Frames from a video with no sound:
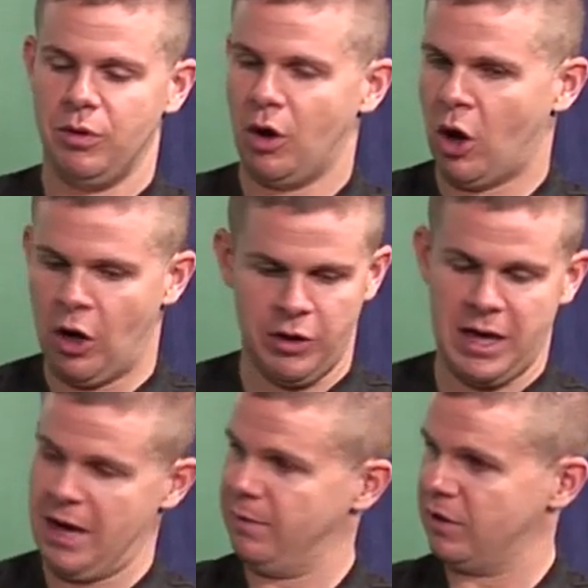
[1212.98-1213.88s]
all the
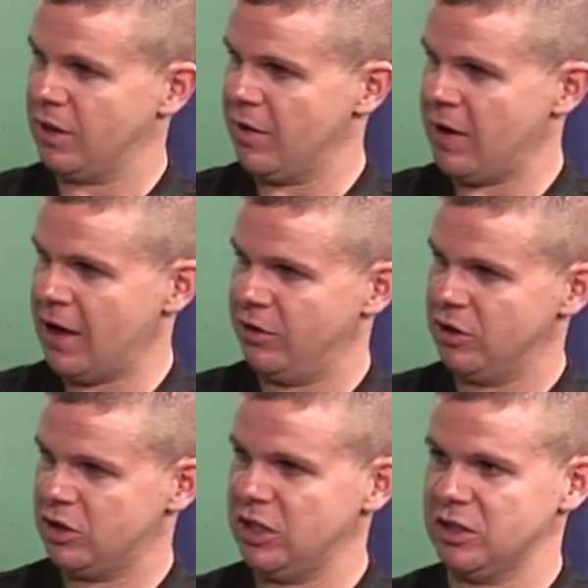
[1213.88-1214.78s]
games that they've had this
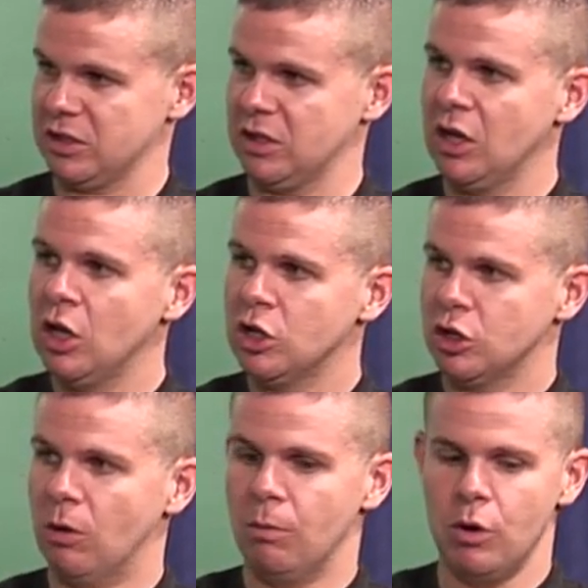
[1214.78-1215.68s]
season.
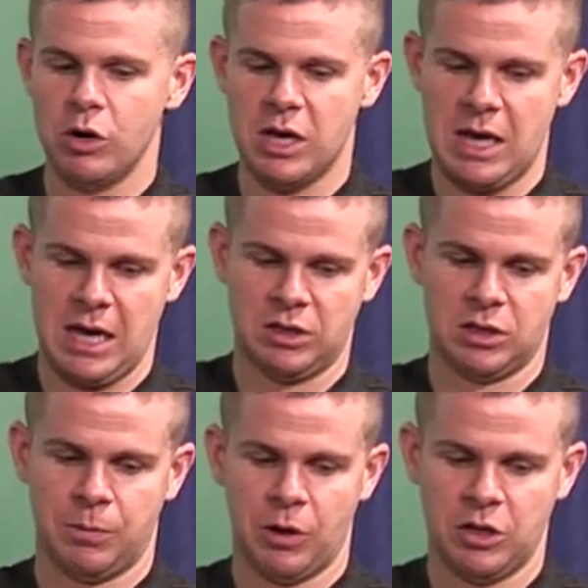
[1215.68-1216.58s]
So Mookie is
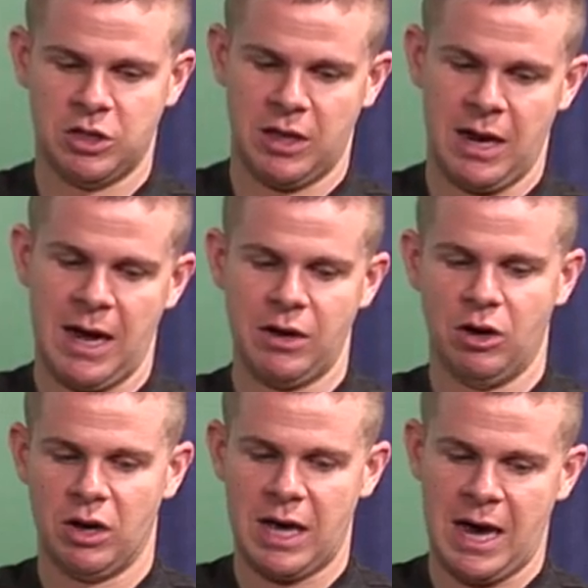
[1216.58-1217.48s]
the person that I
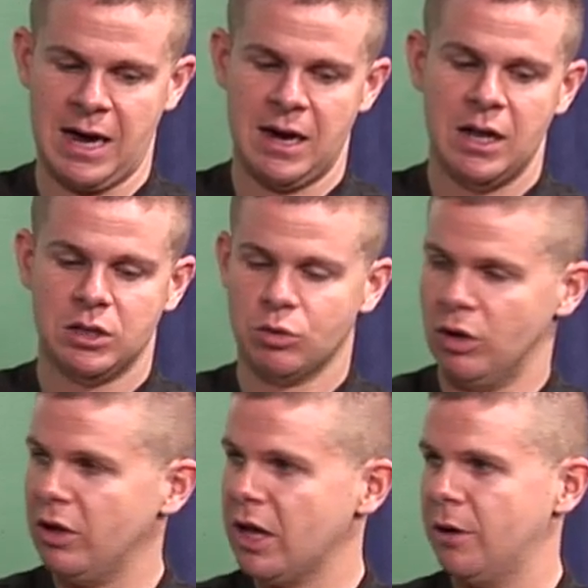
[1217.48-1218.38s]
look at to
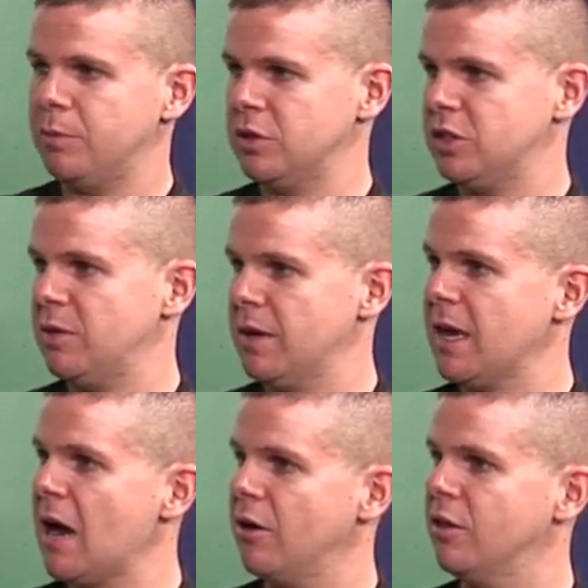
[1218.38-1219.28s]
really help this team and
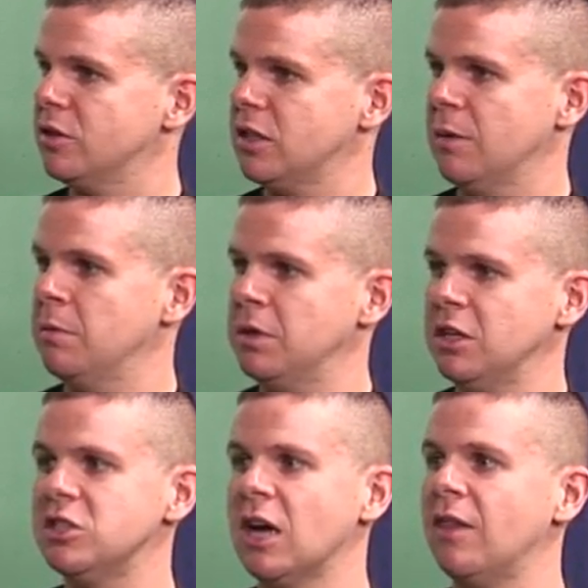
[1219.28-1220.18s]
carry this team. I mean,
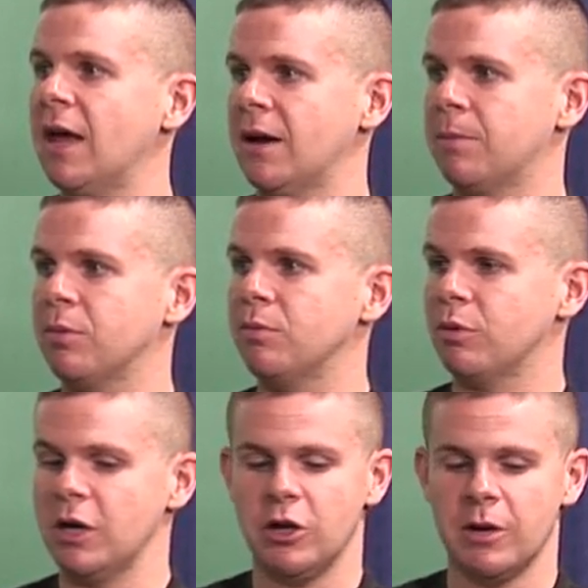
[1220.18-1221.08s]
he's done that a pr
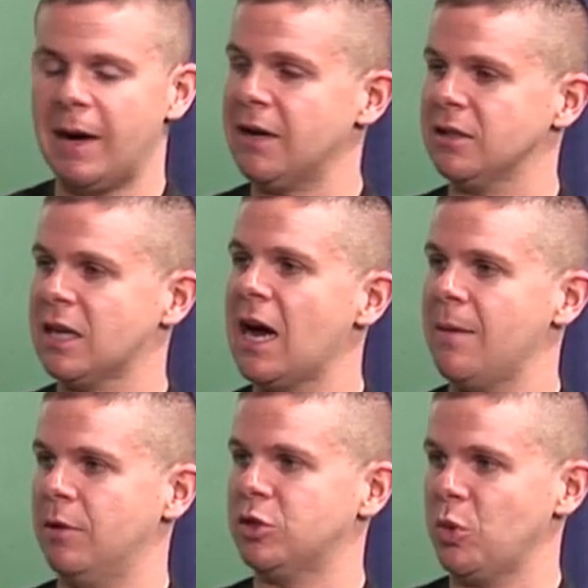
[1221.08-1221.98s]
pretty good amount of the
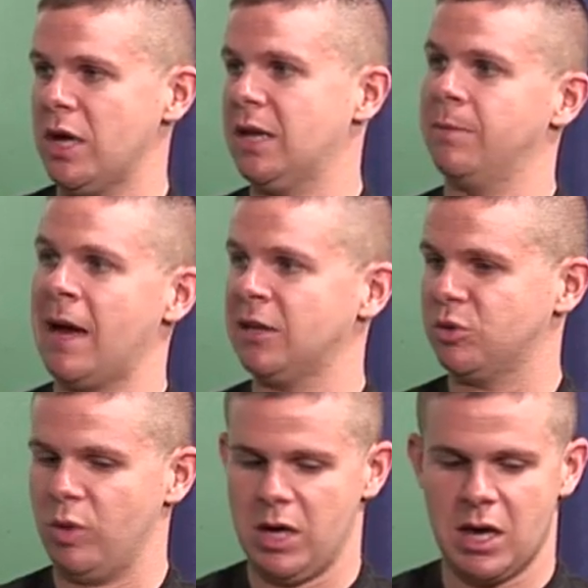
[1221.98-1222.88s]
time this week and past
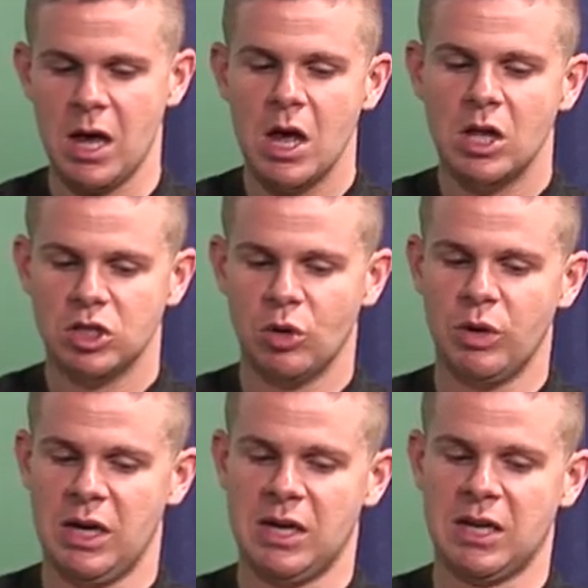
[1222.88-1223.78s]
week. So we
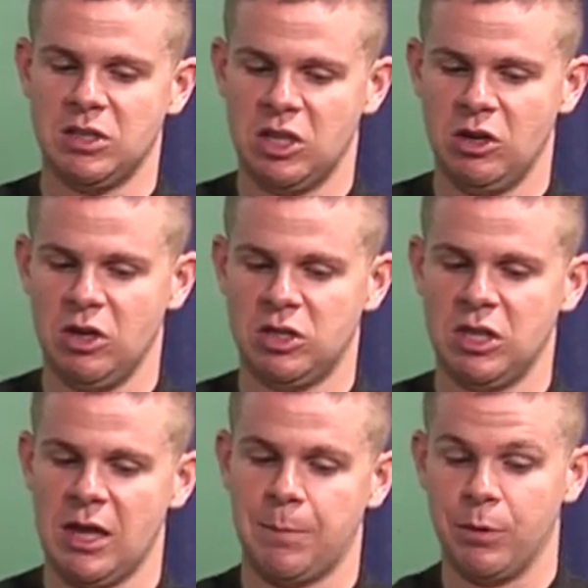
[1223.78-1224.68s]
need to continue to see
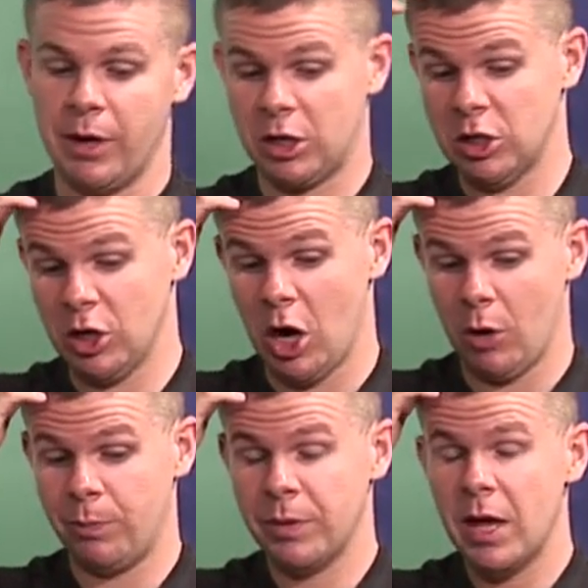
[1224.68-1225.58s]
that production
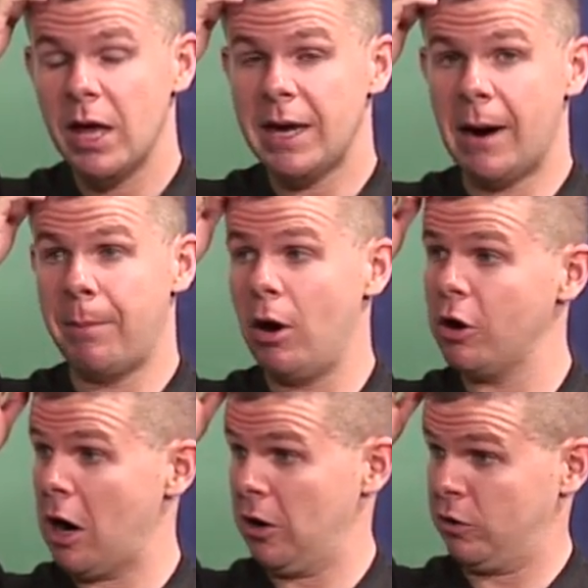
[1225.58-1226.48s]
go. Now,
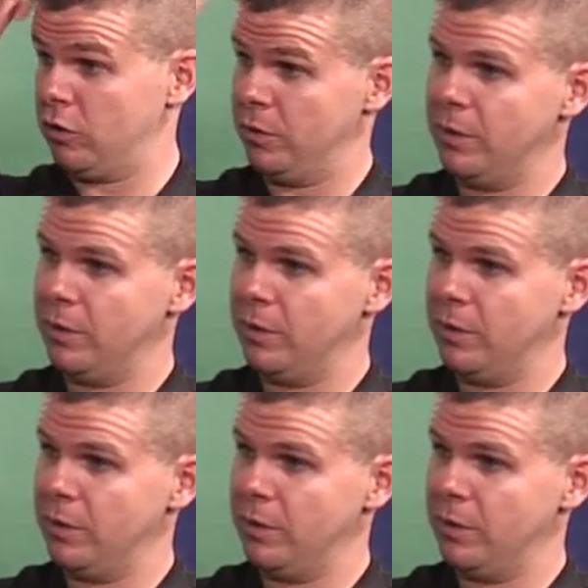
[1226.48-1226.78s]
Bogaerts.